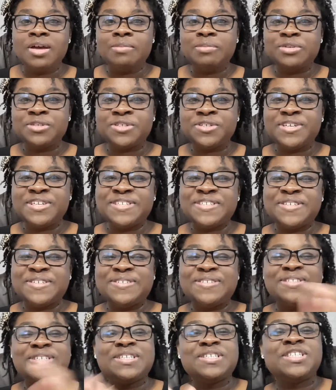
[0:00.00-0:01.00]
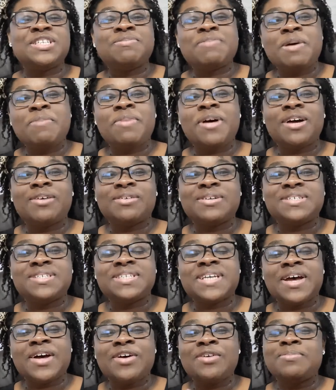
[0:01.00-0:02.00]
Bonjour à tous, je m'appelle
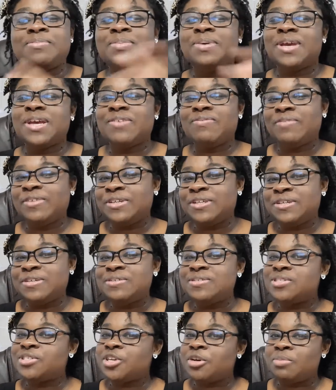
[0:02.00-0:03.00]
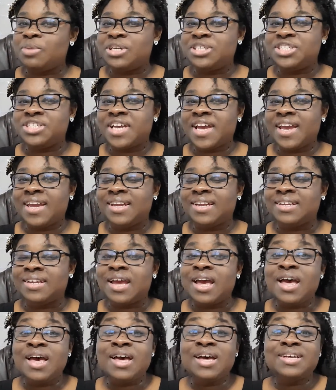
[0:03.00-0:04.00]
Rochelle. Bienvenue sur ma chaîne.
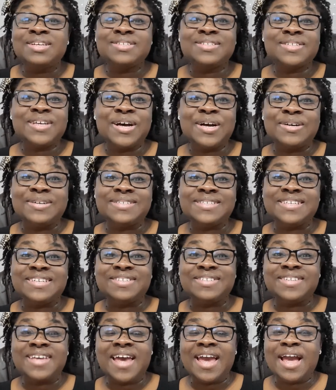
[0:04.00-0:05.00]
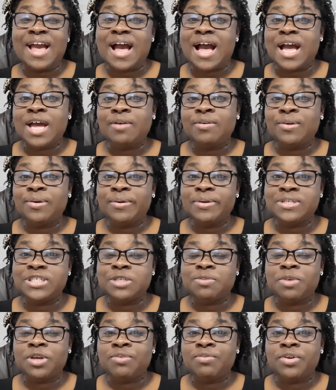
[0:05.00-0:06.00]
So, today I'm going
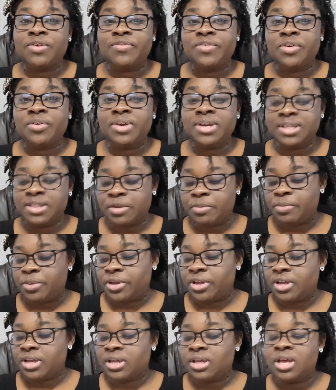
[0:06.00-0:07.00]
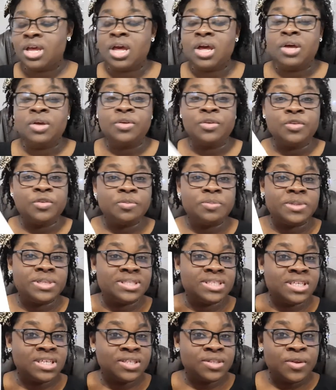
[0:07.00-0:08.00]
to be reviewing the book Une
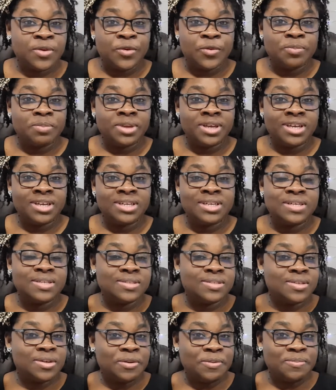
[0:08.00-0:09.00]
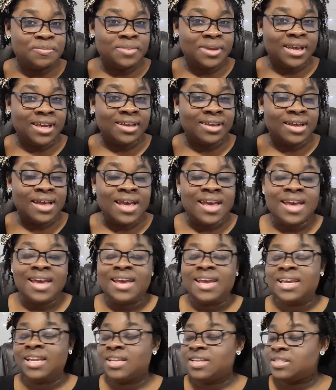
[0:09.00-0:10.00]
Petite Copine Zombie.
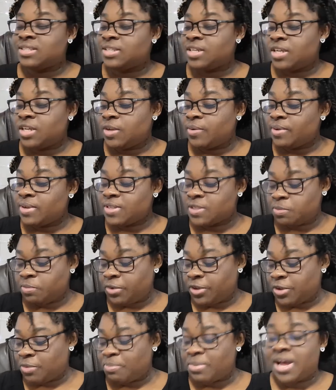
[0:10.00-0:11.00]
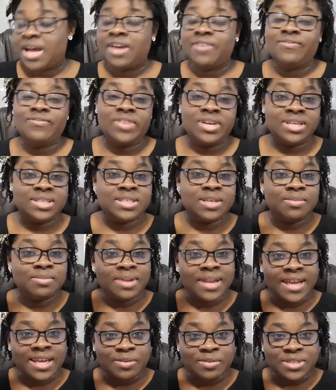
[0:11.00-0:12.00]
It is the newest book by Fingtam
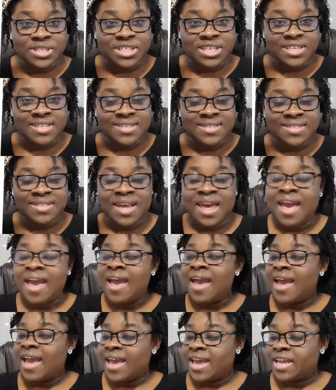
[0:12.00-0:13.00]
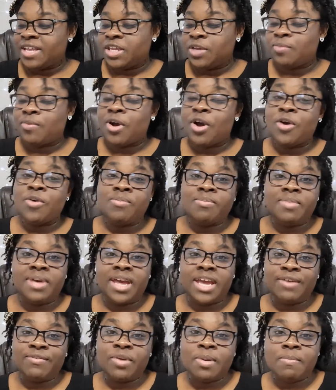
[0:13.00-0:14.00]
Languages, and you all
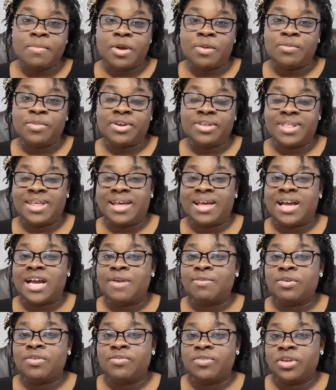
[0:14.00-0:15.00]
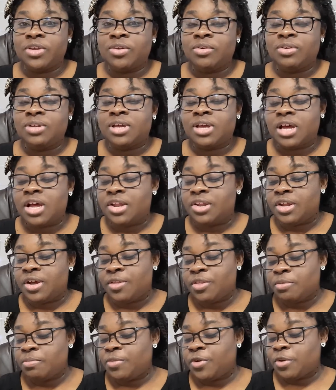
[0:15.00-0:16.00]
may remember that I reviewed
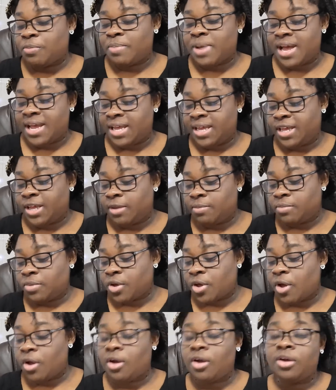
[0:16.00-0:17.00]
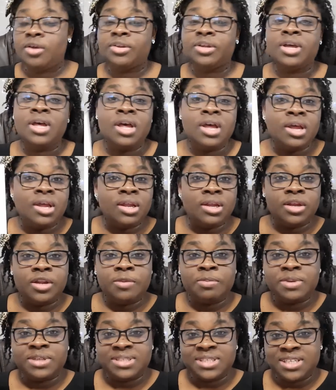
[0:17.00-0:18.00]
another book by him called Le
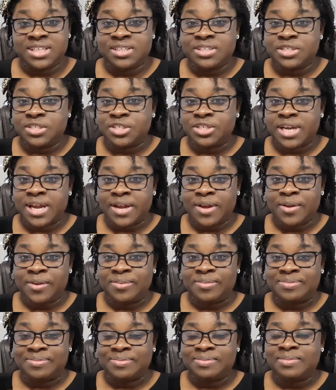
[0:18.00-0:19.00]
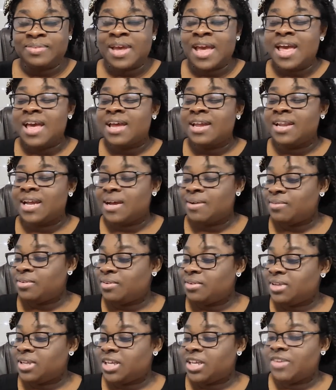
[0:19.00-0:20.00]
Petit Dragon. And I
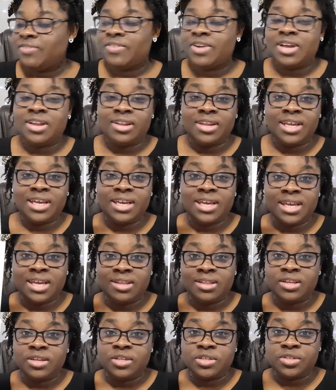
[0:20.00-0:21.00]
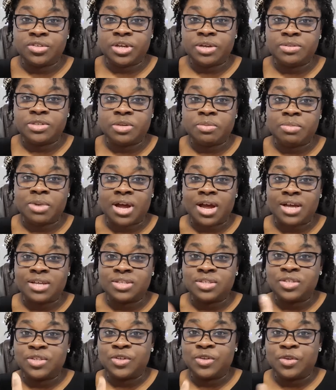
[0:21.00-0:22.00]
will leave a link in the description
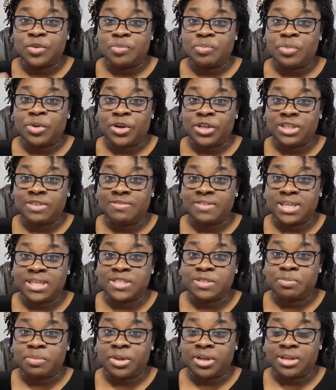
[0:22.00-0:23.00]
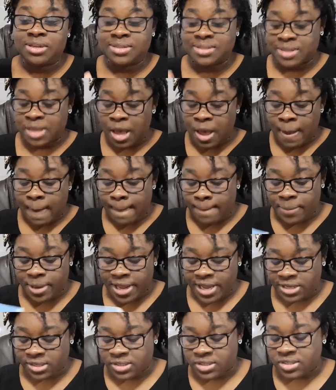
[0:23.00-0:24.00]
box to both of these books.
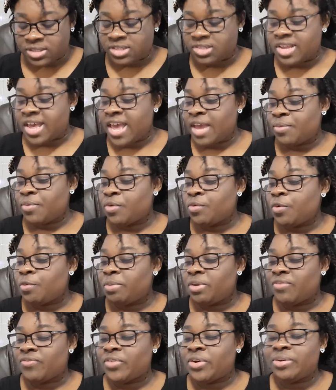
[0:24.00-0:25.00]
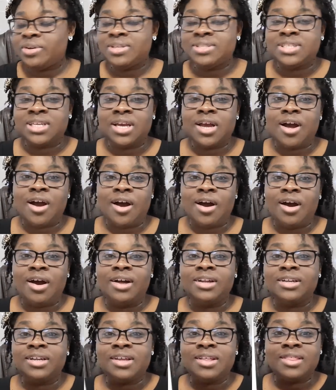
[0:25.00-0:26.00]
But today we will be focusing
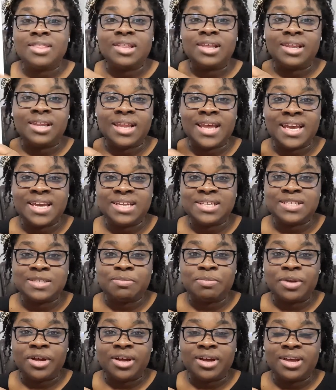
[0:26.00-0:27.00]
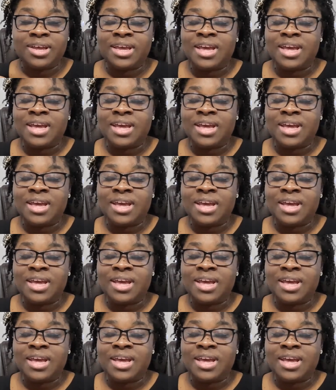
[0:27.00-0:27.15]
on the latest book.